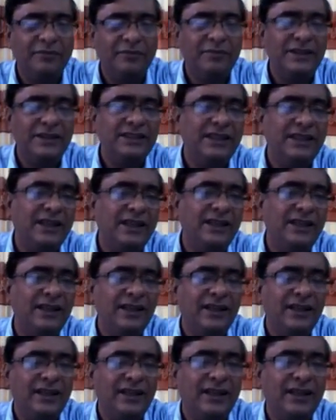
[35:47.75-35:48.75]

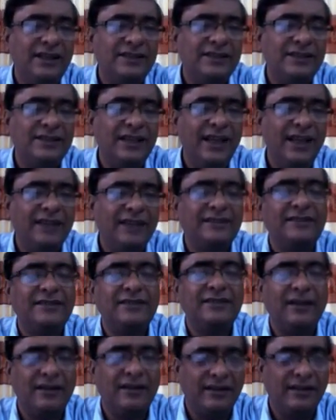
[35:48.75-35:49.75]
basically is
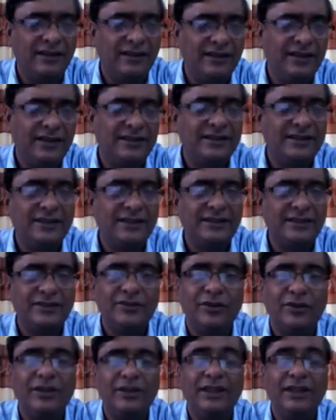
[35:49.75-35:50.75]
external.
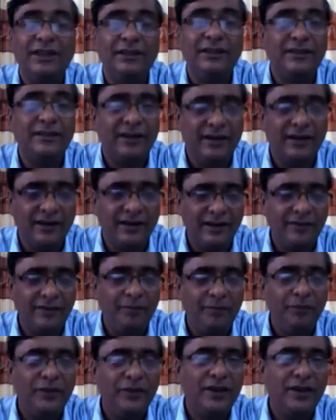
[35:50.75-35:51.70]
It's not internal.